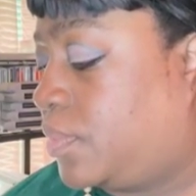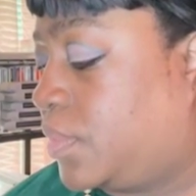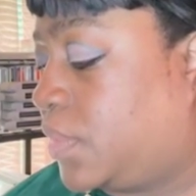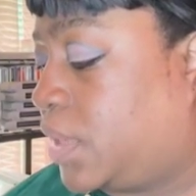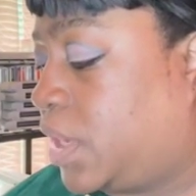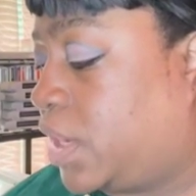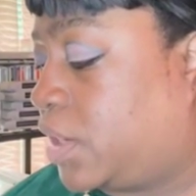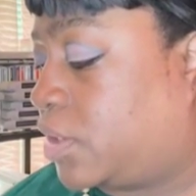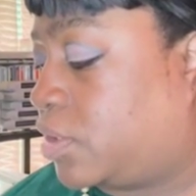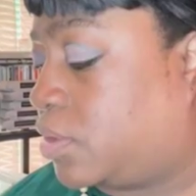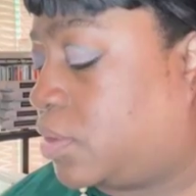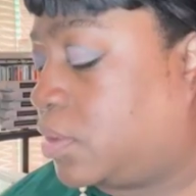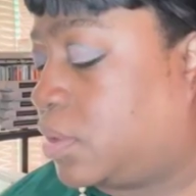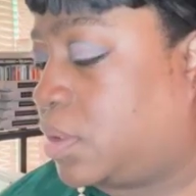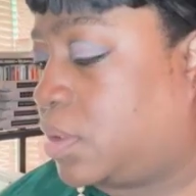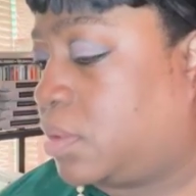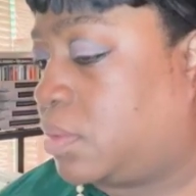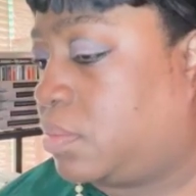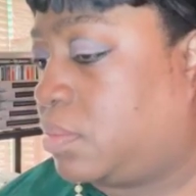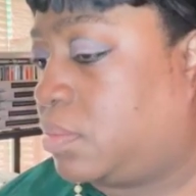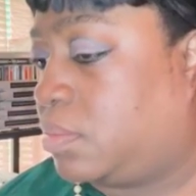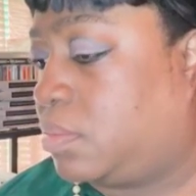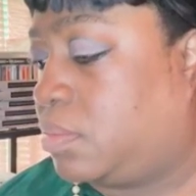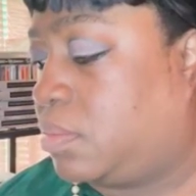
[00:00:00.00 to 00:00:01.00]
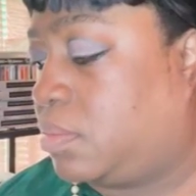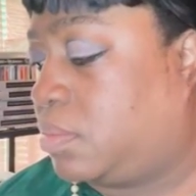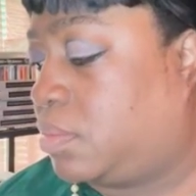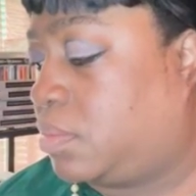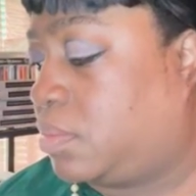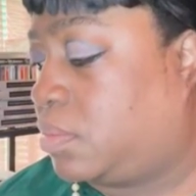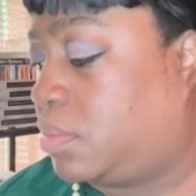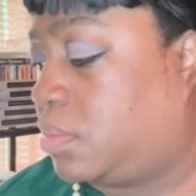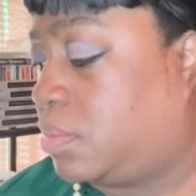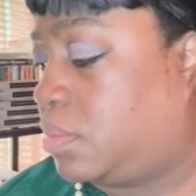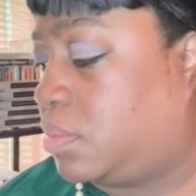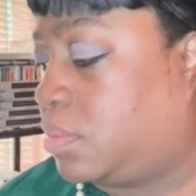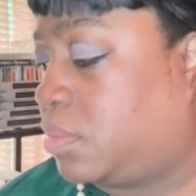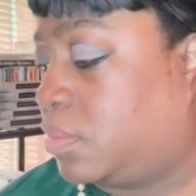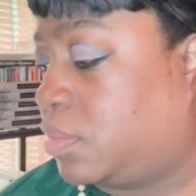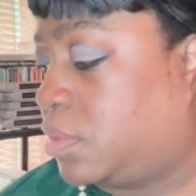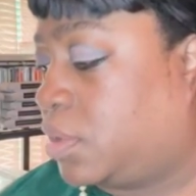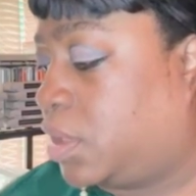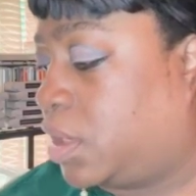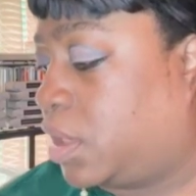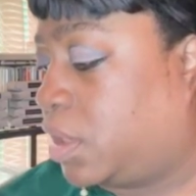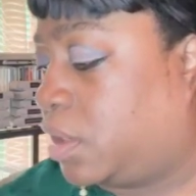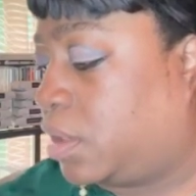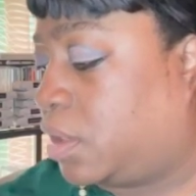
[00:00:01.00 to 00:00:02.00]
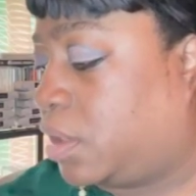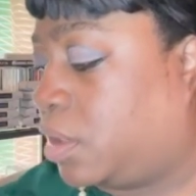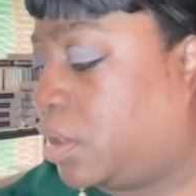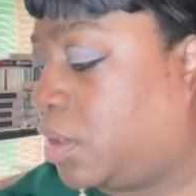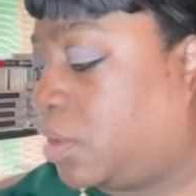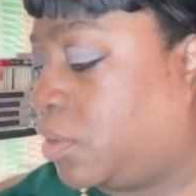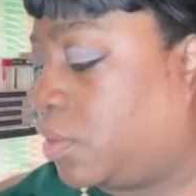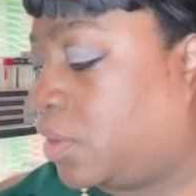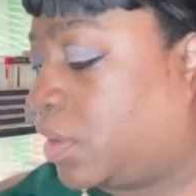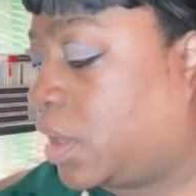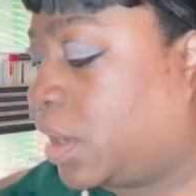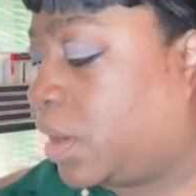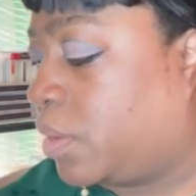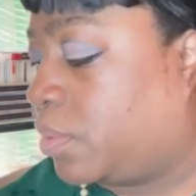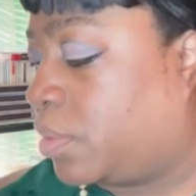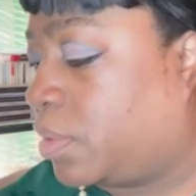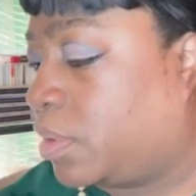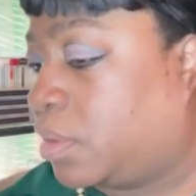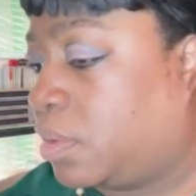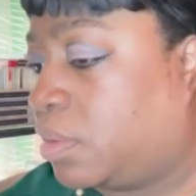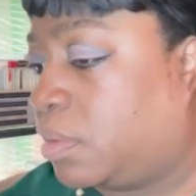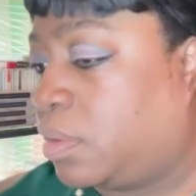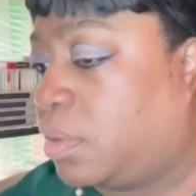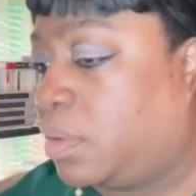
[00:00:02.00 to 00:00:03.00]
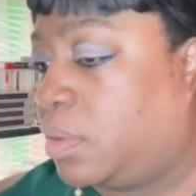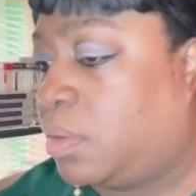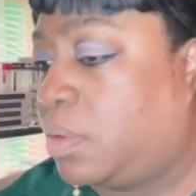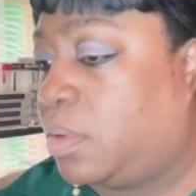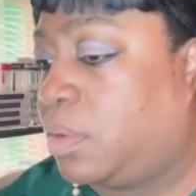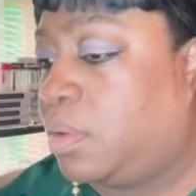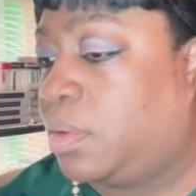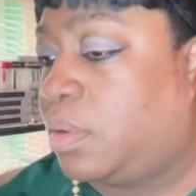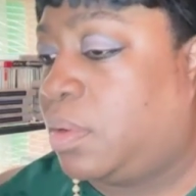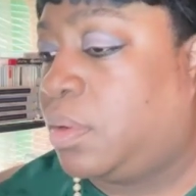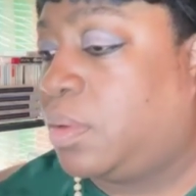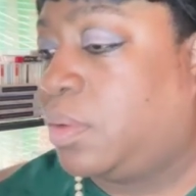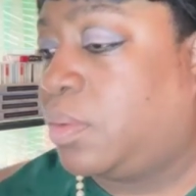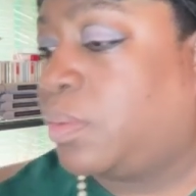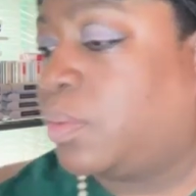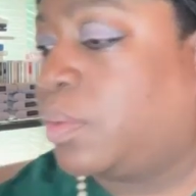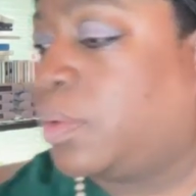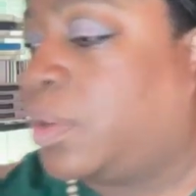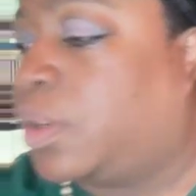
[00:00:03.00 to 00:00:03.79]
actually we're not gonna use that one. We're